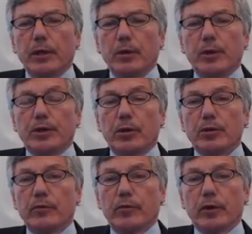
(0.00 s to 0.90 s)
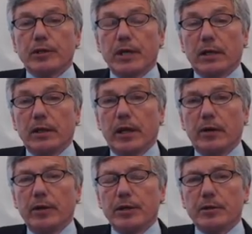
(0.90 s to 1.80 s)
We chose them for exactly that
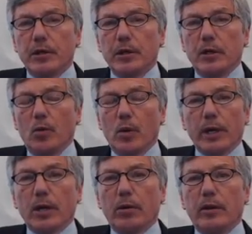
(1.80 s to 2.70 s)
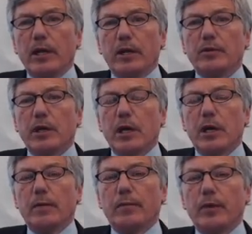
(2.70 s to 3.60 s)
reason. When I go to the
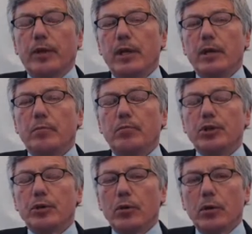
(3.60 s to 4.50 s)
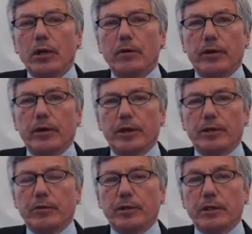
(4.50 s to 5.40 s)
FDA, the majority of their
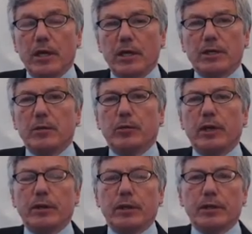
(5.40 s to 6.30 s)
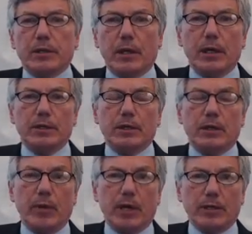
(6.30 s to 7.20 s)
interest is not simply in the science and
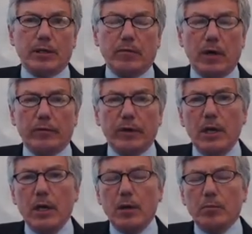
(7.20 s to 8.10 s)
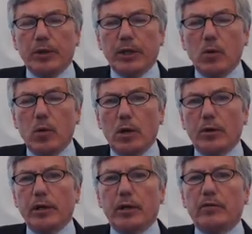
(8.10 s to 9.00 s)
the medicine involved, but the
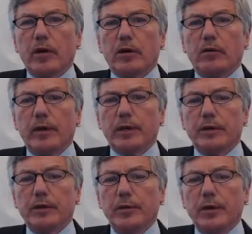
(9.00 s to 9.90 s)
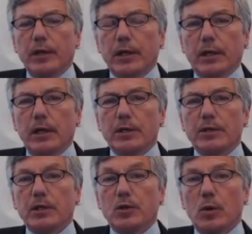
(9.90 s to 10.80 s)
quality of the viral vector, and
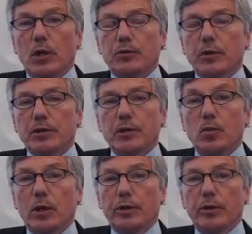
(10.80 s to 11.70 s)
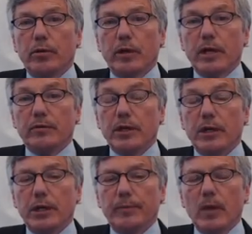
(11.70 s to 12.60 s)
Lonza is well trusted and well known to the
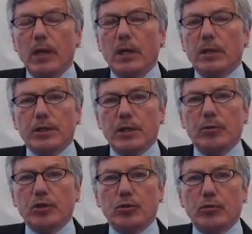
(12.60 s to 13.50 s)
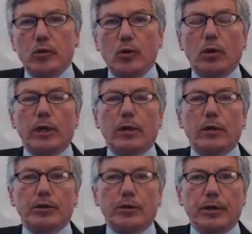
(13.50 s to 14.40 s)
FDA. The same is true of Cooley, our
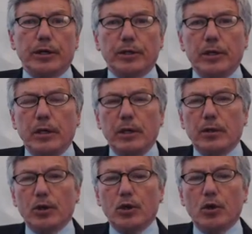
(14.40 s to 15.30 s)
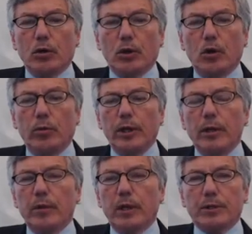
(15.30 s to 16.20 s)
attorneys. They're known
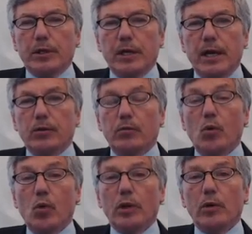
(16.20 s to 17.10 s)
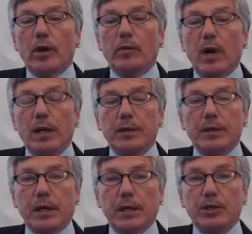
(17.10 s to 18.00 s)
globally because they handle more in the way of
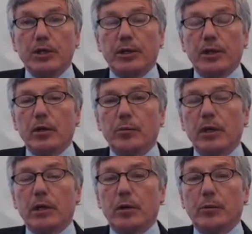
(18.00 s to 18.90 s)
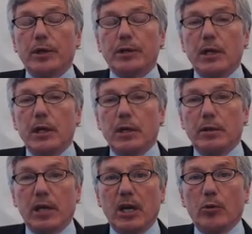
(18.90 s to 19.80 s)
biotech and gene therapy companies
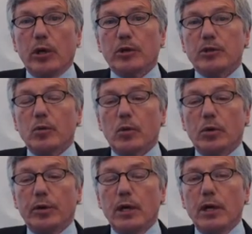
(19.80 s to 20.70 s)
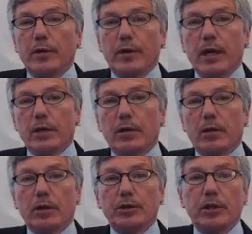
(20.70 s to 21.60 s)
than anyone else in the world. They handle
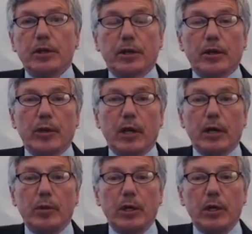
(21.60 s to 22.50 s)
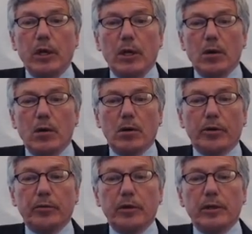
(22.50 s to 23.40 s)
our gene therapy IP. All
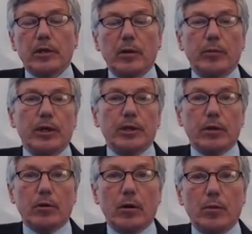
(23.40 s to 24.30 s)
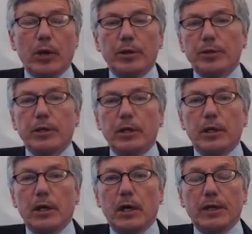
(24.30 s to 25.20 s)
3 of these companies are our partners,
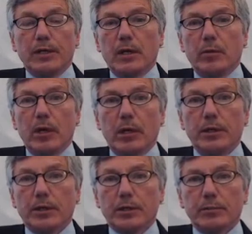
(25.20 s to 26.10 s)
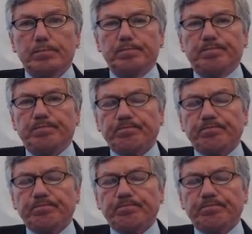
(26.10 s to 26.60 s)
and they stand behind us.